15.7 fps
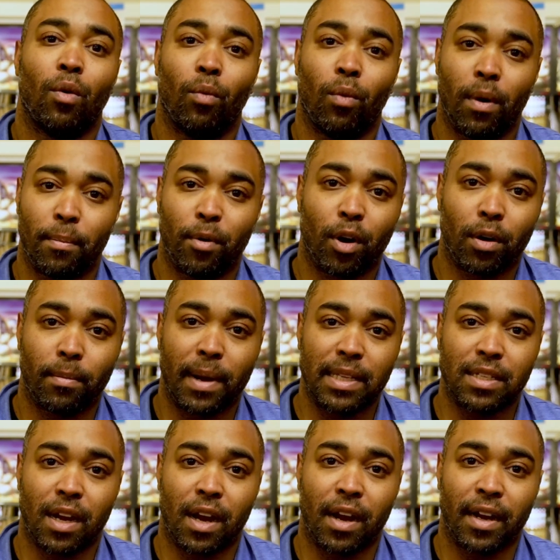1 board with my
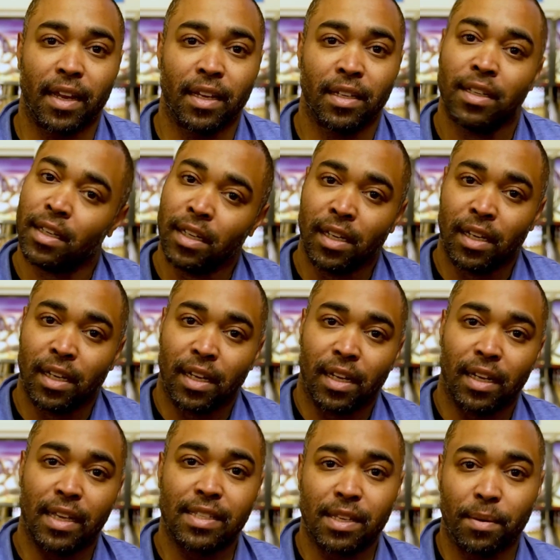target.
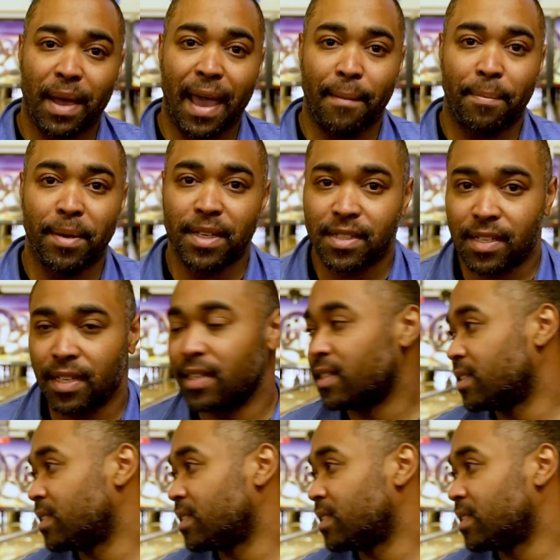Let's see what happens.